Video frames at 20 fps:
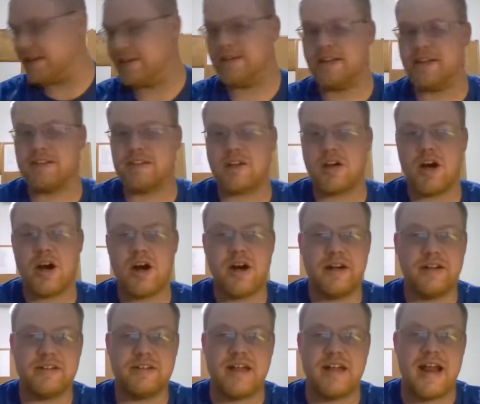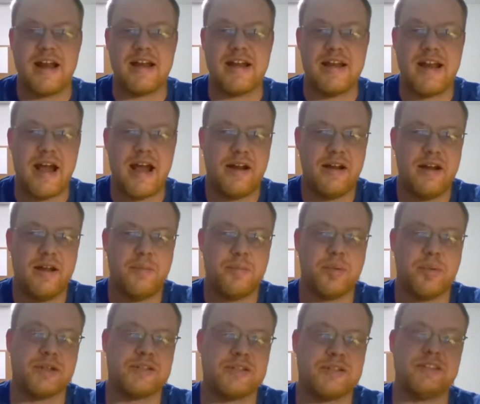this car is like
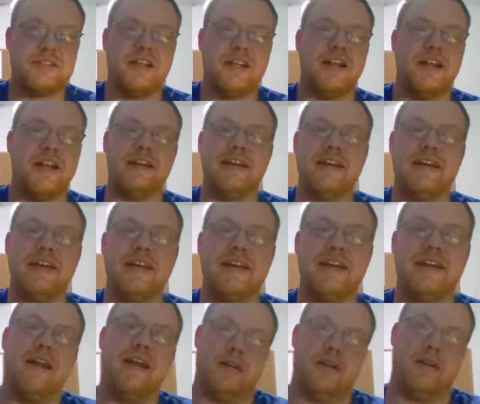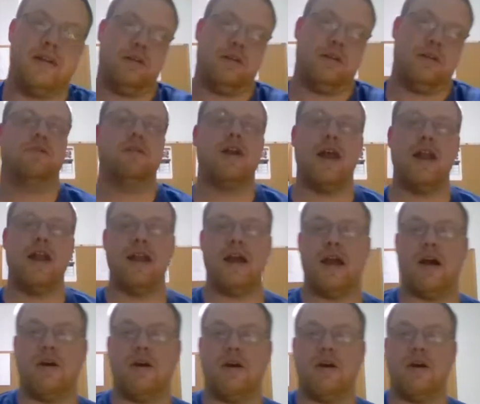90% done right
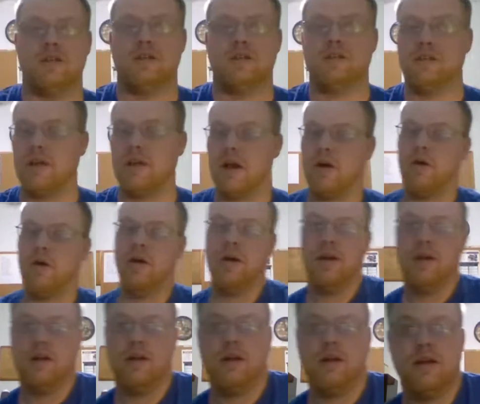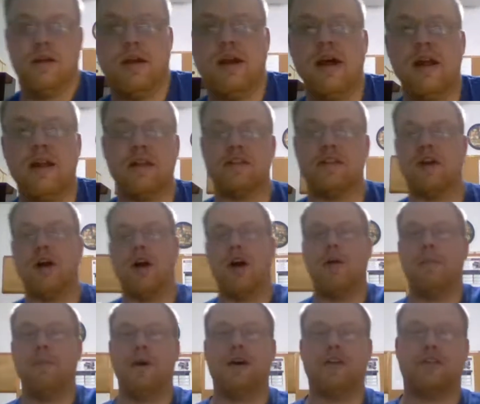now. So it is
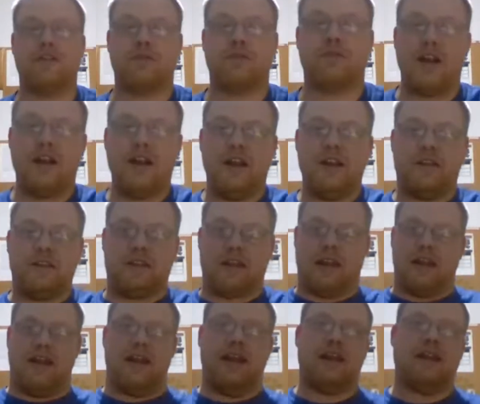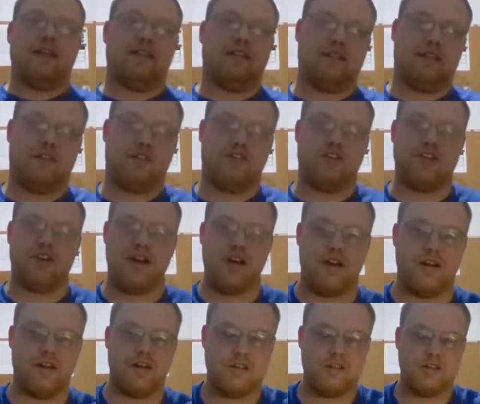almost ready to hit the street.
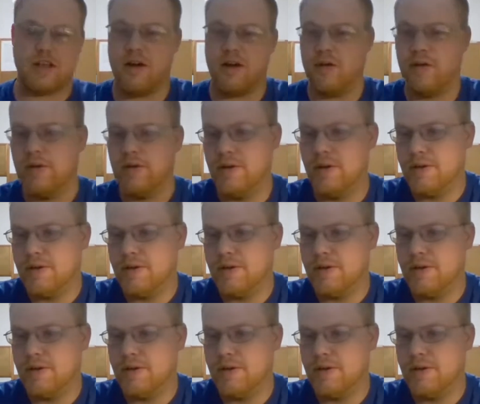So